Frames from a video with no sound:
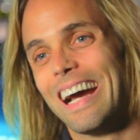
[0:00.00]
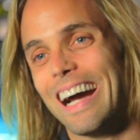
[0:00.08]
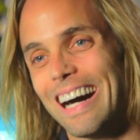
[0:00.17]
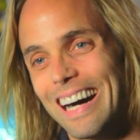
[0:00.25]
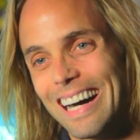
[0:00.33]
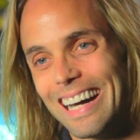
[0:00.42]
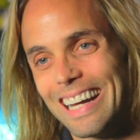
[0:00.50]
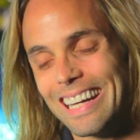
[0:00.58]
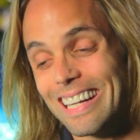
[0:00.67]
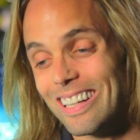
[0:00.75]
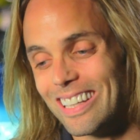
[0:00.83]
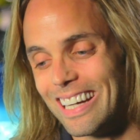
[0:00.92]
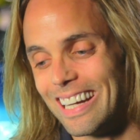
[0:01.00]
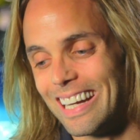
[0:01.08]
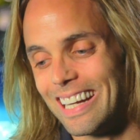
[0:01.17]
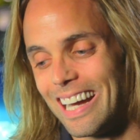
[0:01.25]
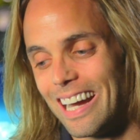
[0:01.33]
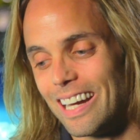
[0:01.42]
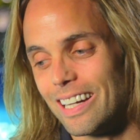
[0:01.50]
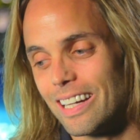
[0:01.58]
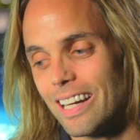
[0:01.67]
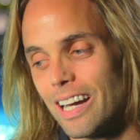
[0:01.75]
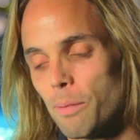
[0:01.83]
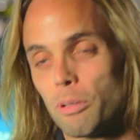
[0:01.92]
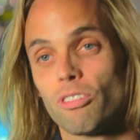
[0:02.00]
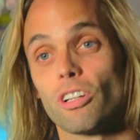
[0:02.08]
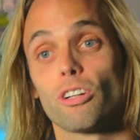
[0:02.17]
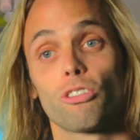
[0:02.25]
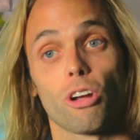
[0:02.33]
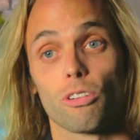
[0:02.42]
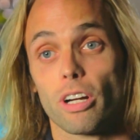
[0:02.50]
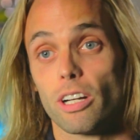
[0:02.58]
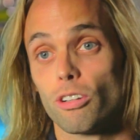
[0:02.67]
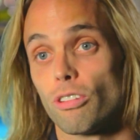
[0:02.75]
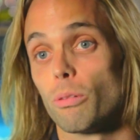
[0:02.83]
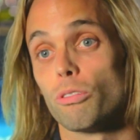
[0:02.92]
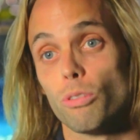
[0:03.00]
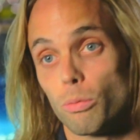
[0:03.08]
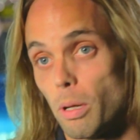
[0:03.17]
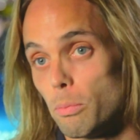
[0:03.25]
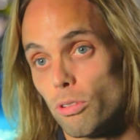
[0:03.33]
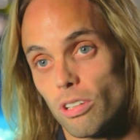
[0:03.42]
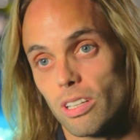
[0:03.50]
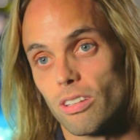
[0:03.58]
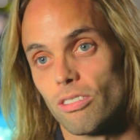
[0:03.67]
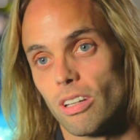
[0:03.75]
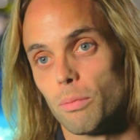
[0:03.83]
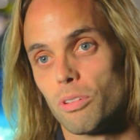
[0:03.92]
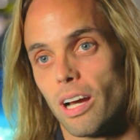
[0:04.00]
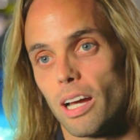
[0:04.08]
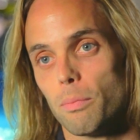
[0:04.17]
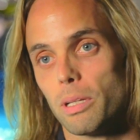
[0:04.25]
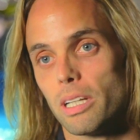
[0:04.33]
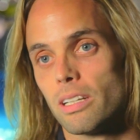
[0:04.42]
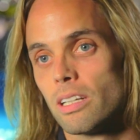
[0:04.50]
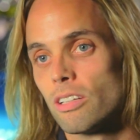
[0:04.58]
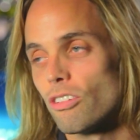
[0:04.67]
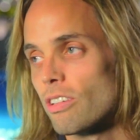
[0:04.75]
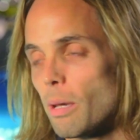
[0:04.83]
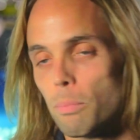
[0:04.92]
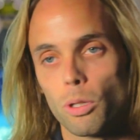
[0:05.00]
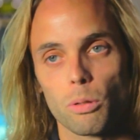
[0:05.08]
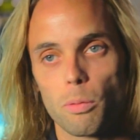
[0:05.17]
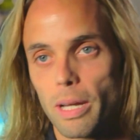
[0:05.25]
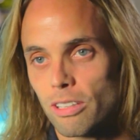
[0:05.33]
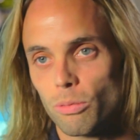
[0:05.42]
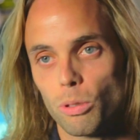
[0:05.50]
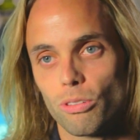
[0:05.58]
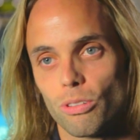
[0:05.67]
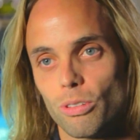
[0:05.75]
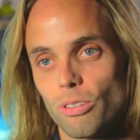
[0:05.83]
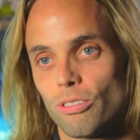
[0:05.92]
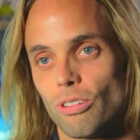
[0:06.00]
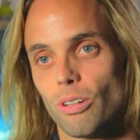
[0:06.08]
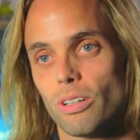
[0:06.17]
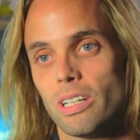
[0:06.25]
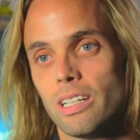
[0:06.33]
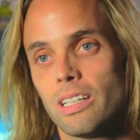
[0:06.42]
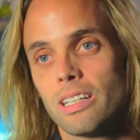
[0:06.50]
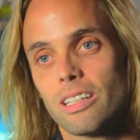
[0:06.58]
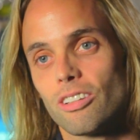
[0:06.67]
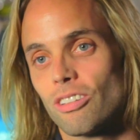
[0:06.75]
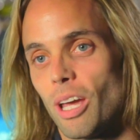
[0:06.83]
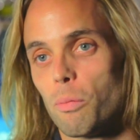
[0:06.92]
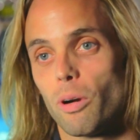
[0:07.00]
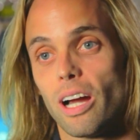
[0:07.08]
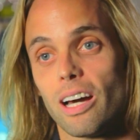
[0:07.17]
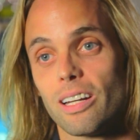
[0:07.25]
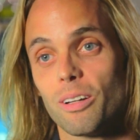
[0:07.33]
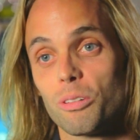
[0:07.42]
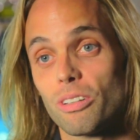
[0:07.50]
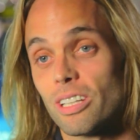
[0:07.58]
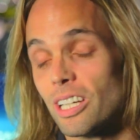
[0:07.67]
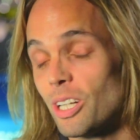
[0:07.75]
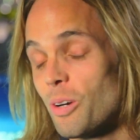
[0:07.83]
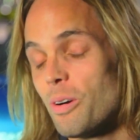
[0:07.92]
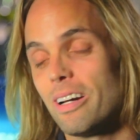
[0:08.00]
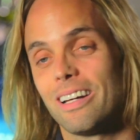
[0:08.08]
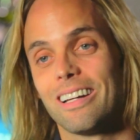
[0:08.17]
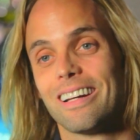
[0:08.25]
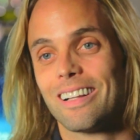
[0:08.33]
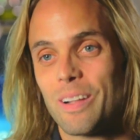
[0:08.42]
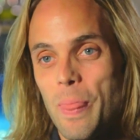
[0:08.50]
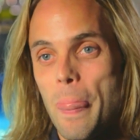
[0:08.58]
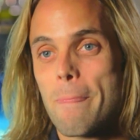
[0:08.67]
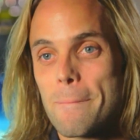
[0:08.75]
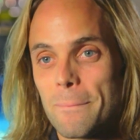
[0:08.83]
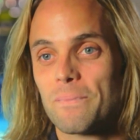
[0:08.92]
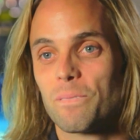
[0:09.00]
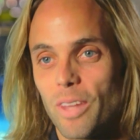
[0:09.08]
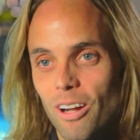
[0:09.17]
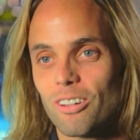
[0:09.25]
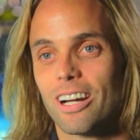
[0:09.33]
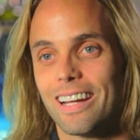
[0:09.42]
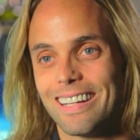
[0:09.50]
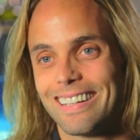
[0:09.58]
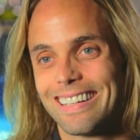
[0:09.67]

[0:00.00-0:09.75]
in LA, and I'm a singer-songwriter, so I was doing my music at the same time and just kept pulling me back to musicals. So this came around, and I was like, you know what? All right.